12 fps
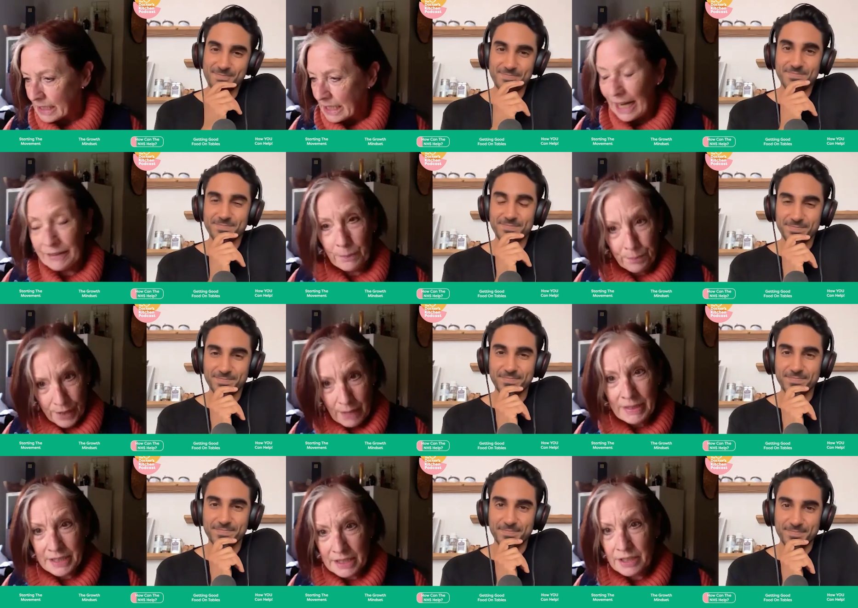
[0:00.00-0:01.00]
Speaker 1: And the
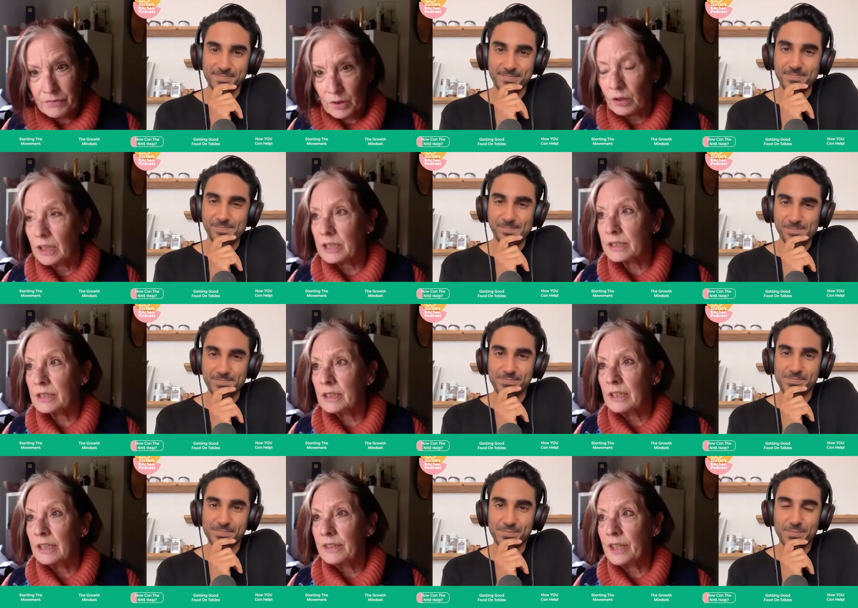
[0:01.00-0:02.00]
premise is, of course,
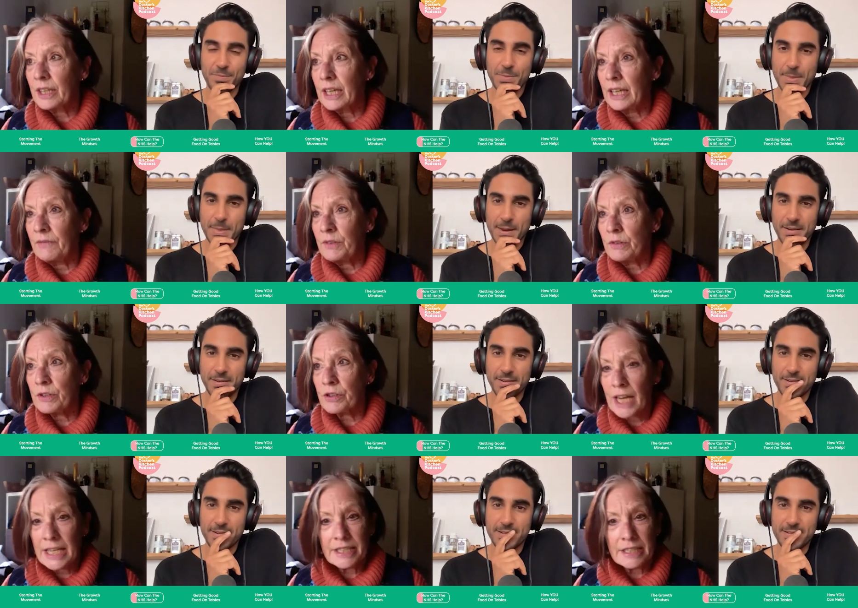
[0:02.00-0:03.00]
that if you
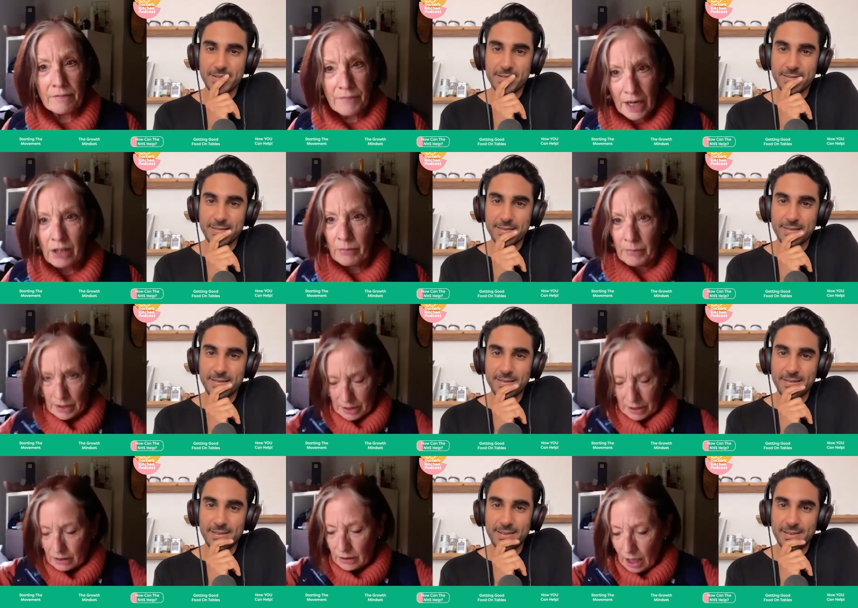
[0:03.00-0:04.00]
create an
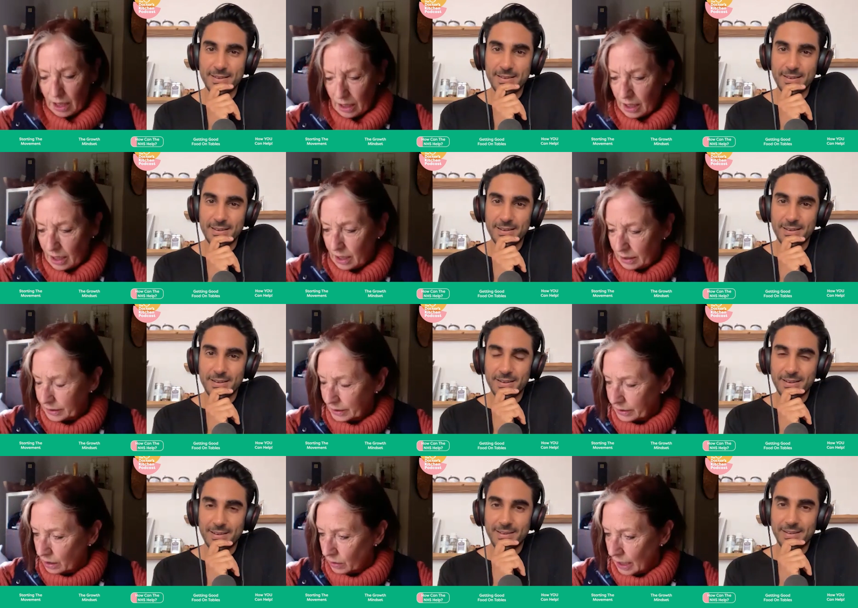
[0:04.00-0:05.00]
environment,
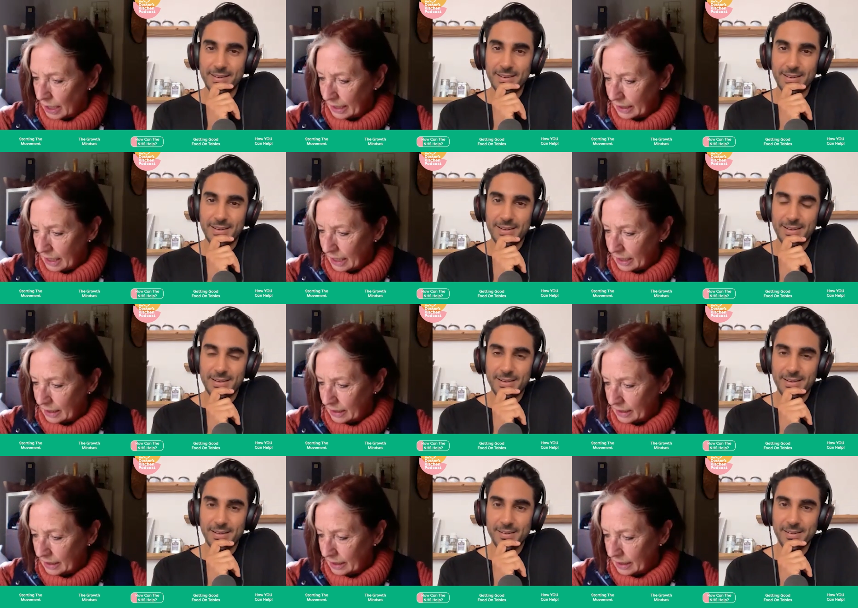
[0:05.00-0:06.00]
you know,
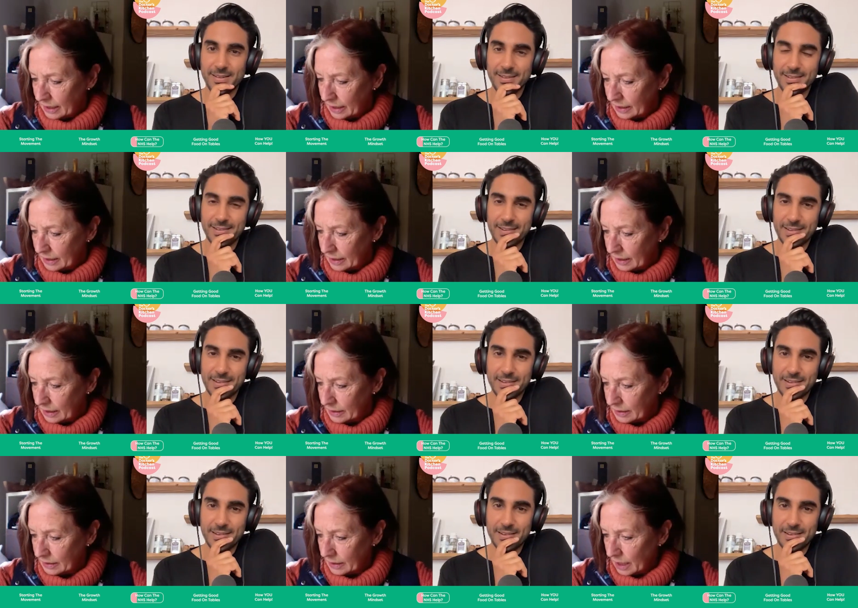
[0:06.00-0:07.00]
a
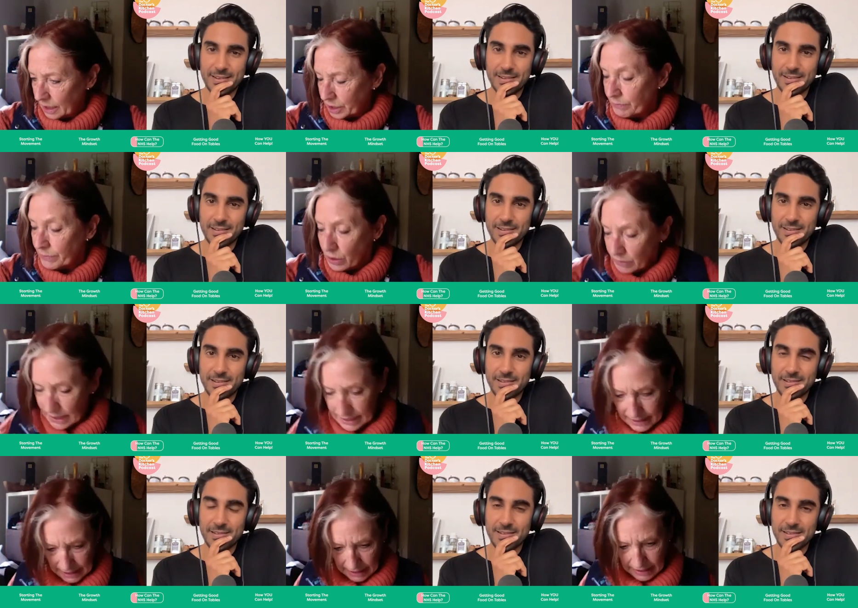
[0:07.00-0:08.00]

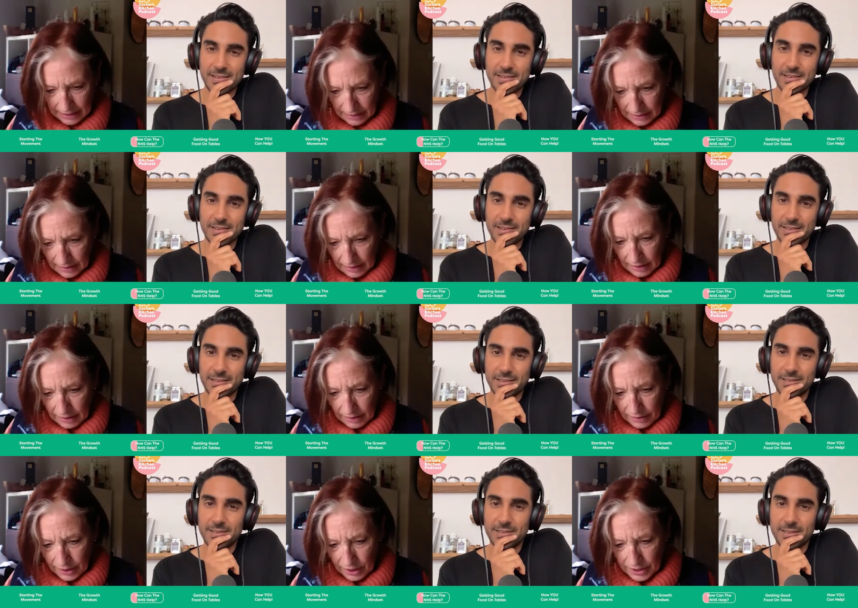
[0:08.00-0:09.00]
community
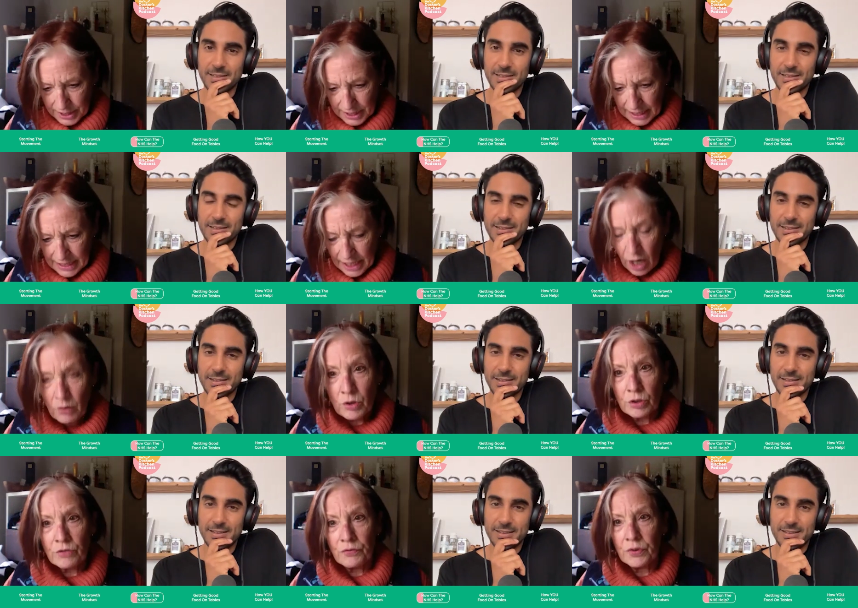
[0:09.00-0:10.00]
that sees how
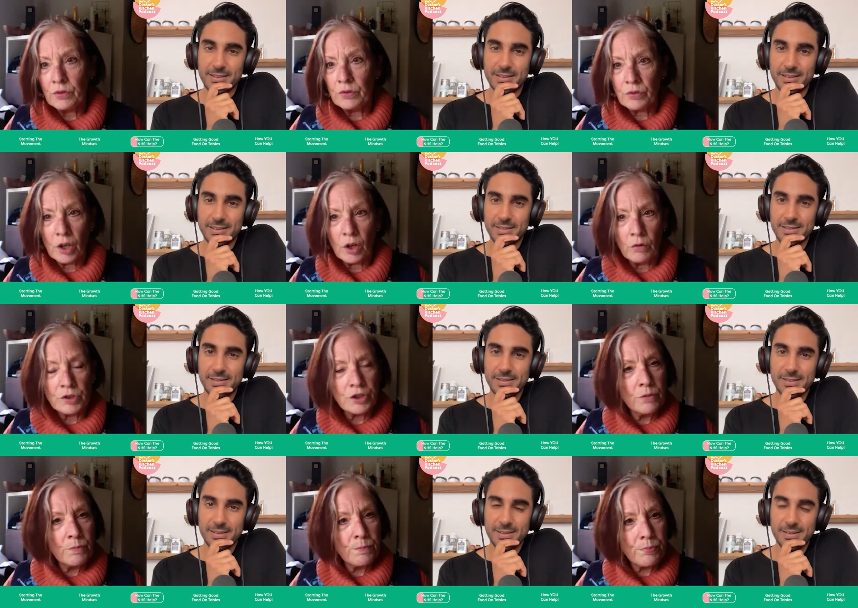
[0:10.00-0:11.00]
good food grows,
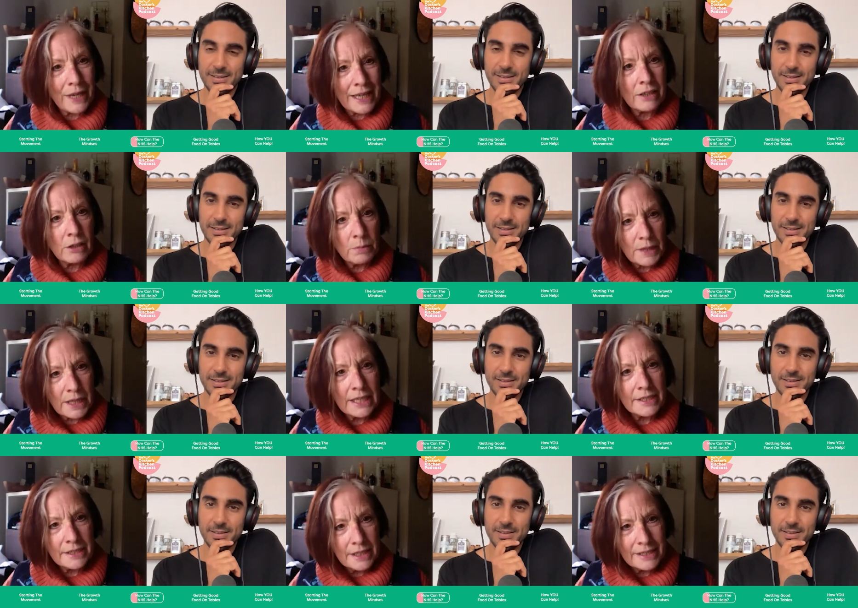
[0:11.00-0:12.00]
you bring up
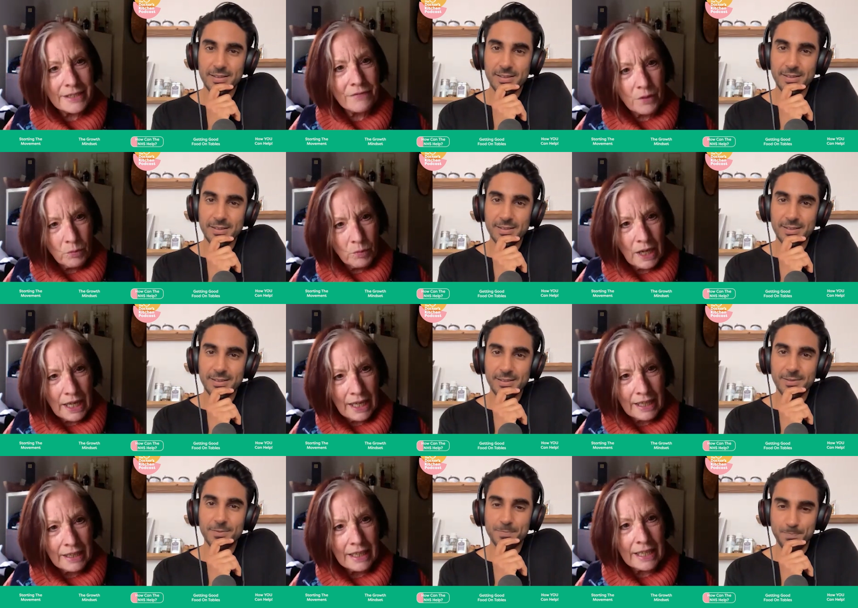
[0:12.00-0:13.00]
kids in a different
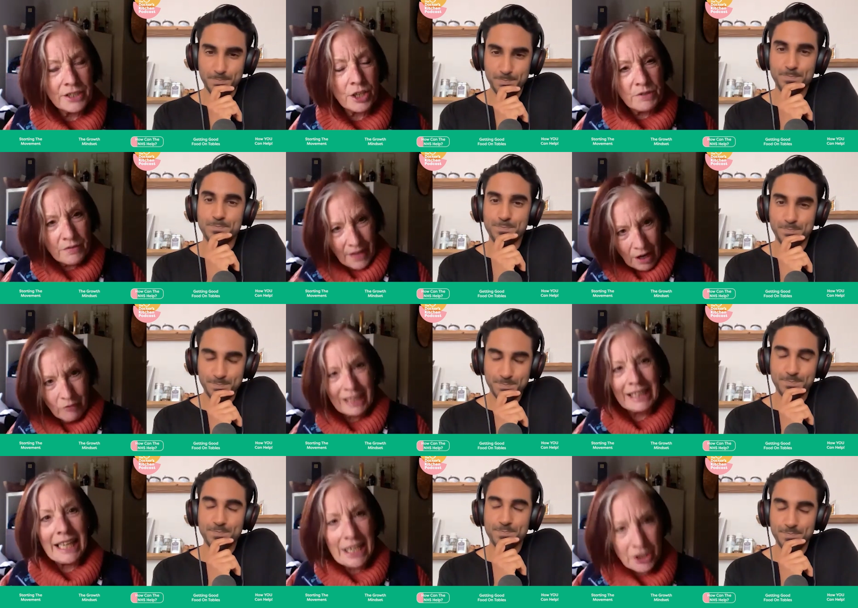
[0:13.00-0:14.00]
way in terms of their
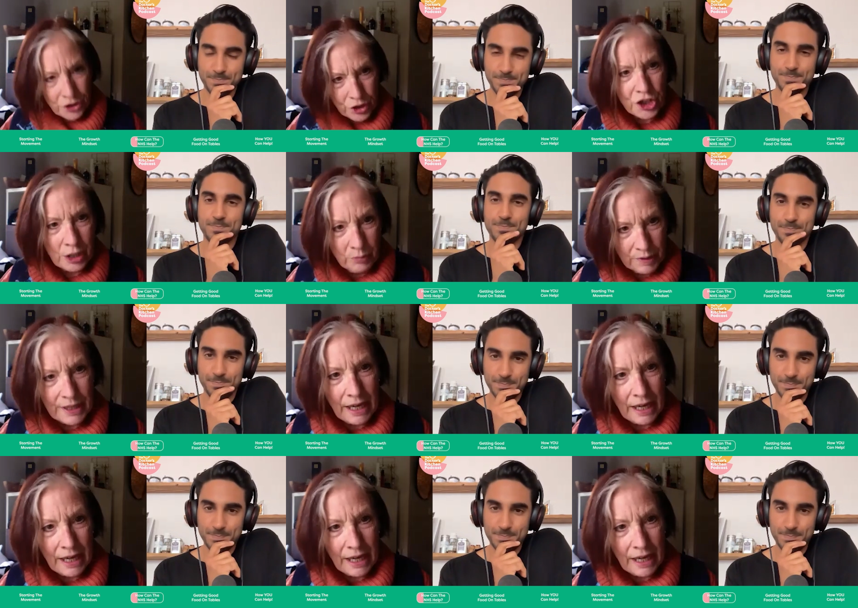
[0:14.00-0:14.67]
relationship with